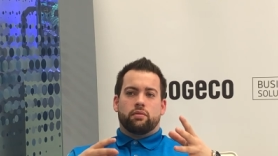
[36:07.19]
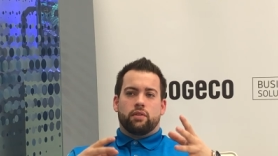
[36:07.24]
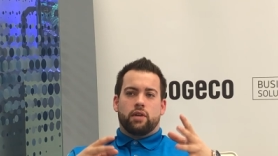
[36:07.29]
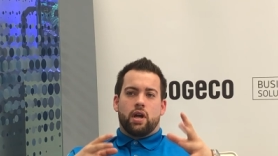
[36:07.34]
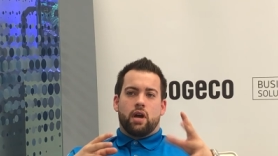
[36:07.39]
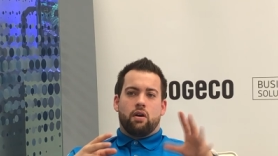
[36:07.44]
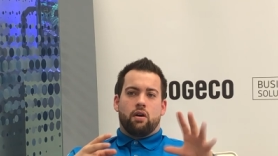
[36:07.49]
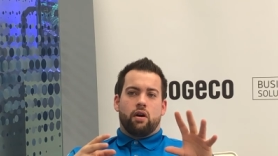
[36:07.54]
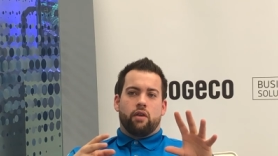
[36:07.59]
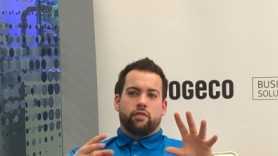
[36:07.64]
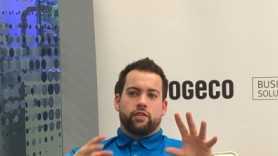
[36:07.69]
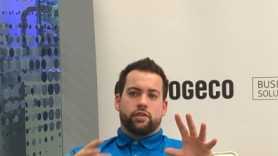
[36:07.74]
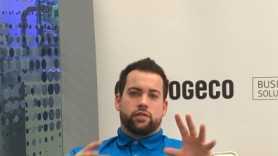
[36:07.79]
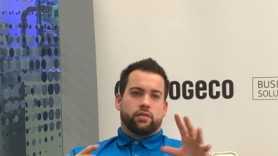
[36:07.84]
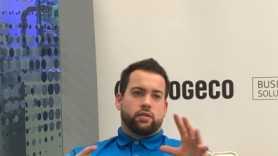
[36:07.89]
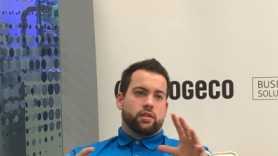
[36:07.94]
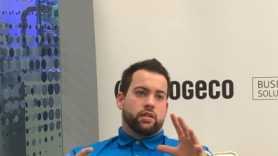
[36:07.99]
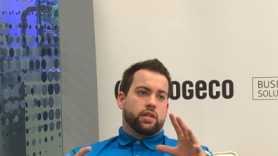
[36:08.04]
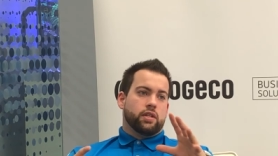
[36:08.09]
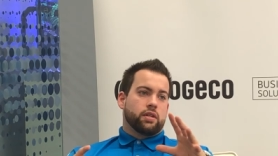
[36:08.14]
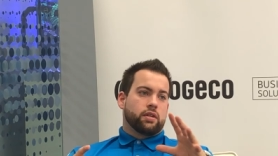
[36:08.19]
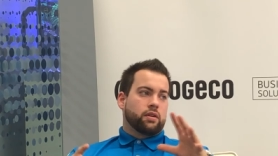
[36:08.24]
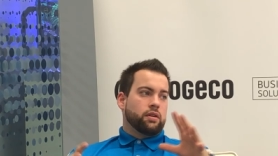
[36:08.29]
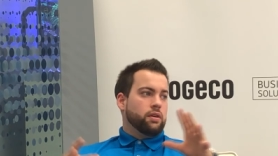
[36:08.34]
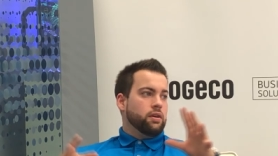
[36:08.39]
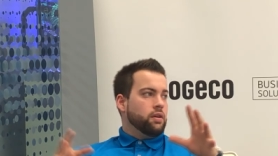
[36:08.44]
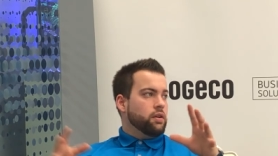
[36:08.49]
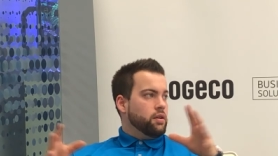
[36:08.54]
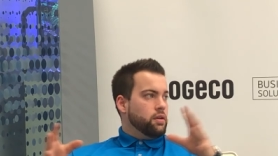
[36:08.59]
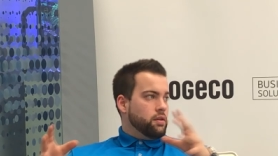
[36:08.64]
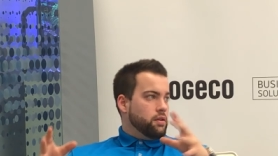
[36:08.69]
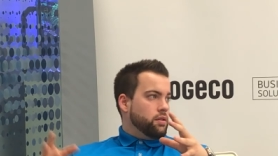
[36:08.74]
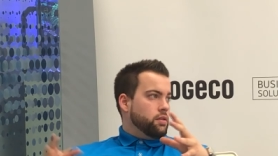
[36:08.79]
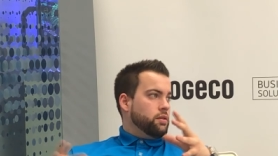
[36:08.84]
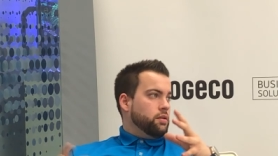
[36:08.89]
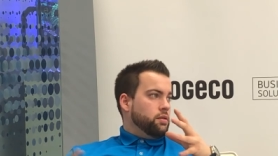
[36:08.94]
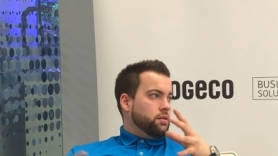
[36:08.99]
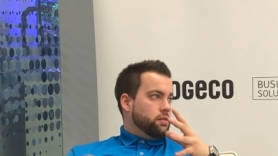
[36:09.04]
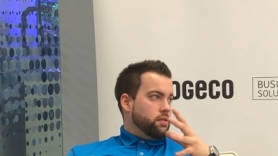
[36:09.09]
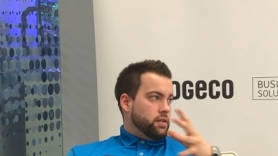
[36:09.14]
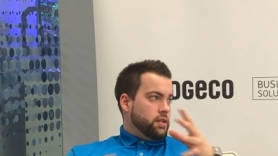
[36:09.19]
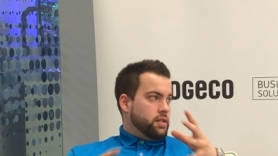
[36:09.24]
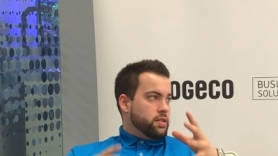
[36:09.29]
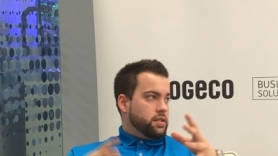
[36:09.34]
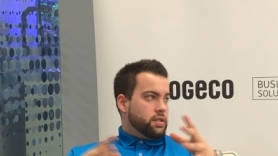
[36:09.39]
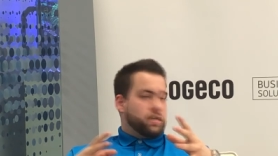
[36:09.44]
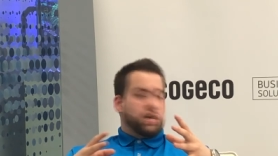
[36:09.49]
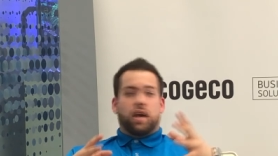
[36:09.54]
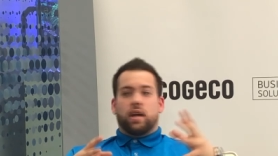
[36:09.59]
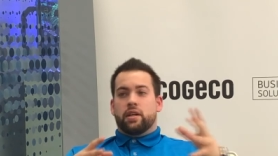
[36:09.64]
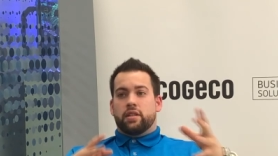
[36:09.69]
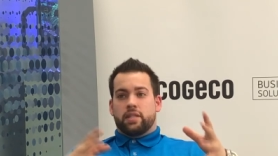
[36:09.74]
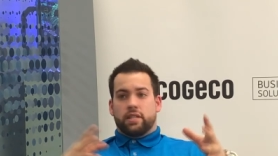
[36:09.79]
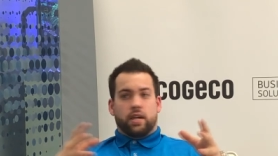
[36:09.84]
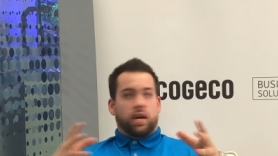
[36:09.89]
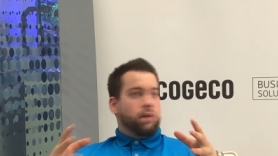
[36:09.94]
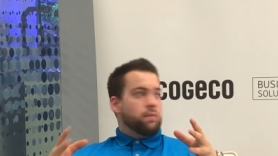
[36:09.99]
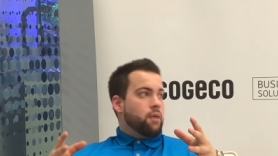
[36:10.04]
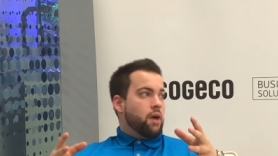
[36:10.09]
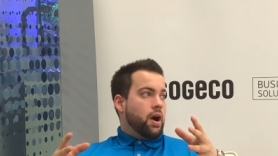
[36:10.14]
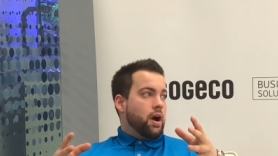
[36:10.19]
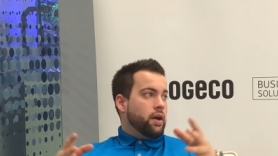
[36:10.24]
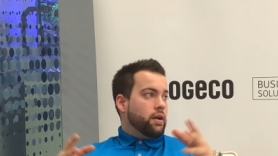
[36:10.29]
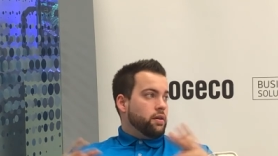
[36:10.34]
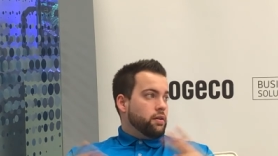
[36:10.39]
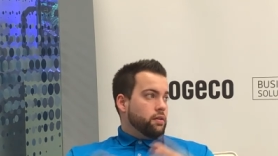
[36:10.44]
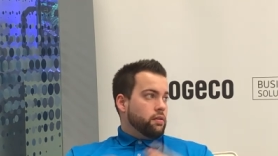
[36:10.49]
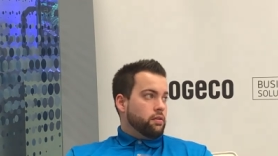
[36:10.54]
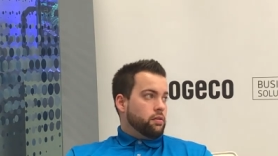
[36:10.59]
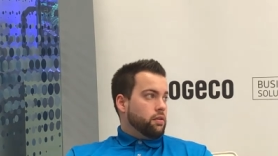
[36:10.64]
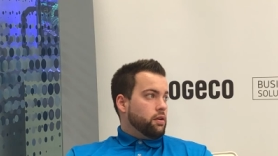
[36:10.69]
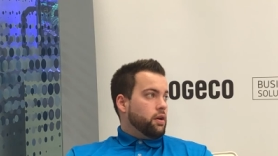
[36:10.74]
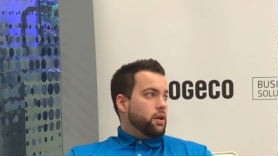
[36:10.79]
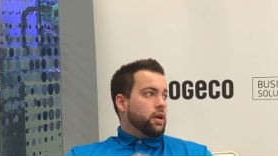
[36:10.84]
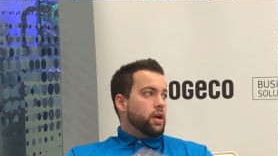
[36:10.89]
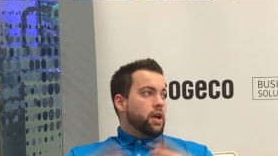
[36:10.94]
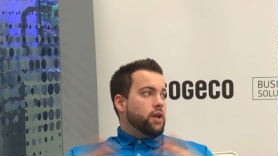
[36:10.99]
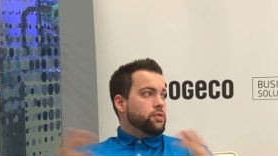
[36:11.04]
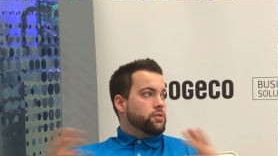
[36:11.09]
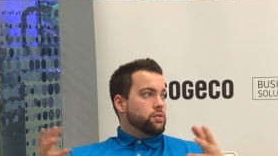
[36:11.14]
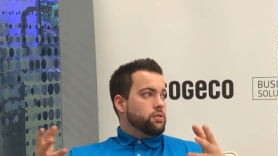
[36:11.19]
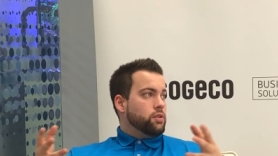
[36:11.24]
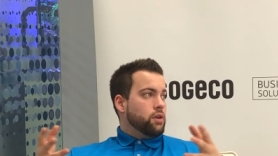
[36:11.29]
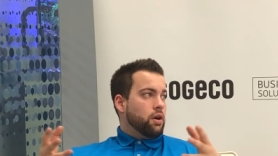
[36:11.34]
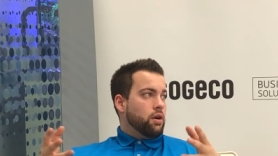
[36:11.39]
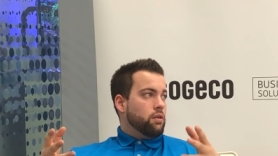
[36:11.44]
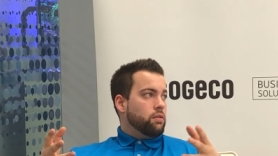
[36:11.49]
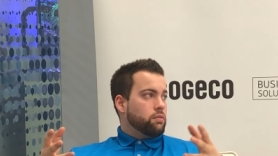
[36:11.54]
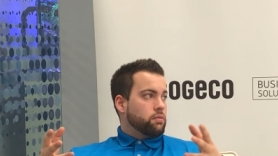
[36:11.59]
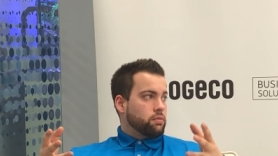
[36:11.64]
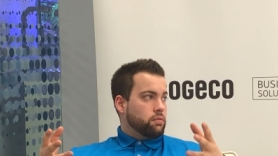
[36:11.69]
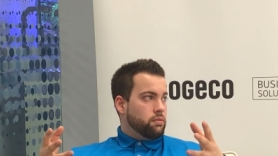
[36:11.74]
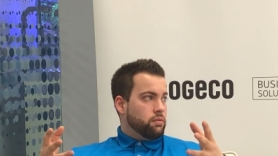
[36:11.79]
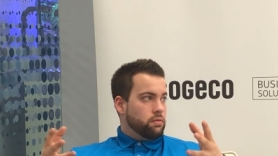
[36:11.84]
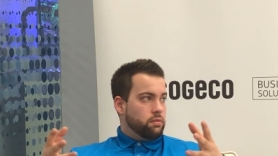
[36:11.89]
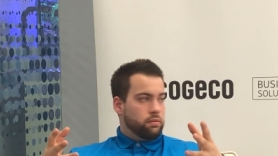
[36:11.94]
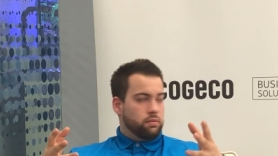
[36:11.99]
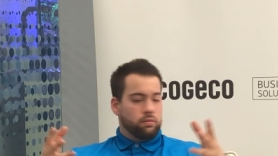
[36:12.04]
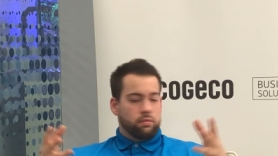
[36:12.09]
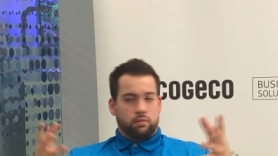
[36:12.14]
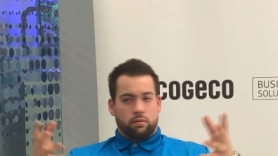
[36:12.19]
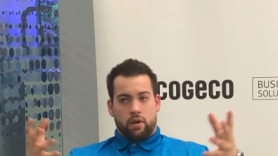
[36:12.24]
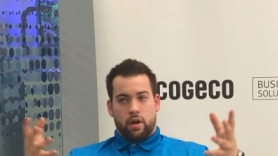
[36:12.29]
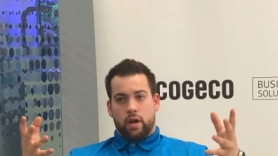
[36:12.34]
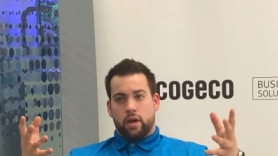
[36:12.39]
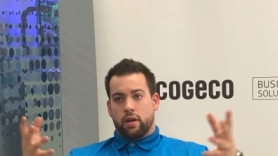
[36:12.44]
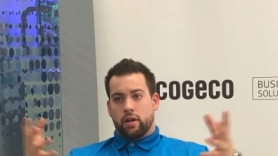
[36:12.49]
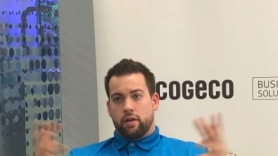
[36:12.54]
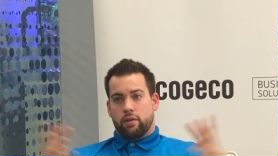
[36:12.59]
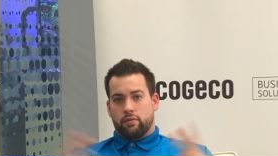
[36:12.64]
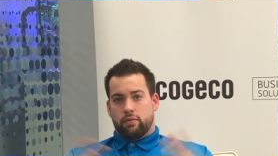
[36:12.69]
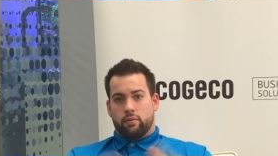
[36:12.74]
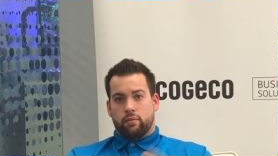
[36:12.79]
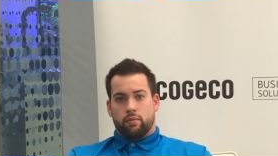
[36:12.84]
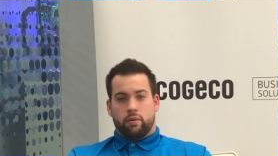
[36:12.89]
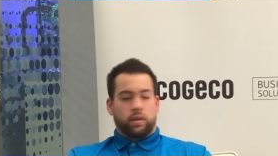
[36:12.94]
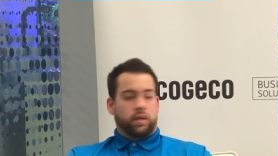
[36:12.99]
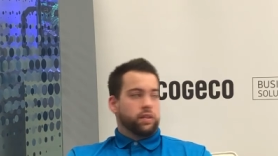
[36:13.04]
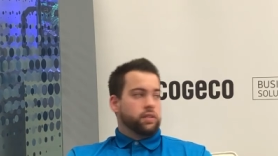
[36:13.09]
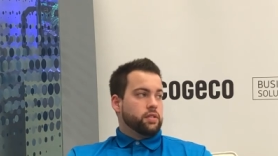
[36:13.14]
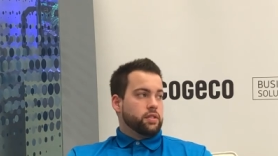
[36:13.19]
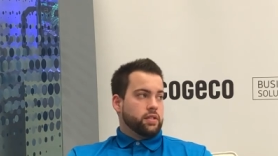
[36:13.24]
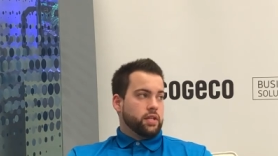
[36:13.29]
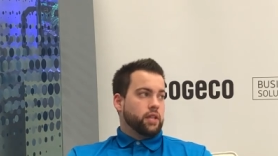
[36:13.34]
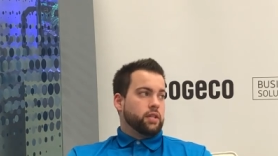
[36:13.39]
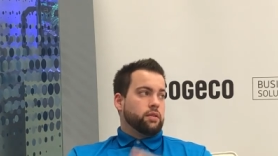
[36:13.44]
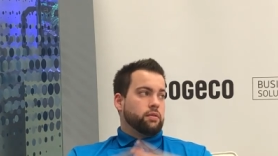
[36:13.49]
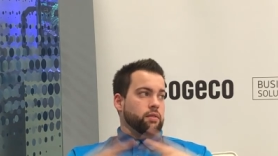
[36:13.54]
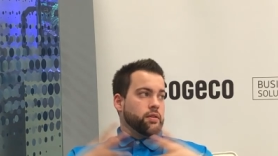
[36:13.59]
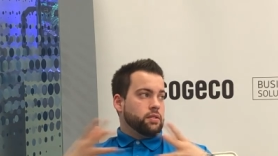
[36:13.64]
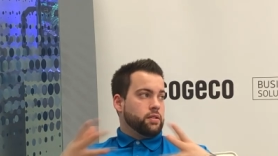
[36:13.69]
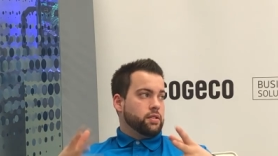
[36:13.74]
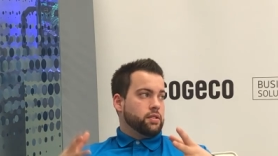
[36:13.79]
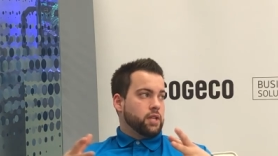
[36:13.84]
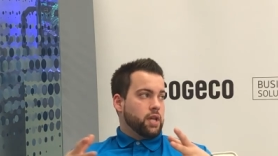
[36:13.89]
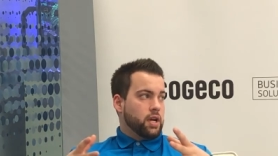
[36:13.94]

Now, obviously this is kind of DIY. You're learning as you go. Sure. Right? If you're willing to take the risk to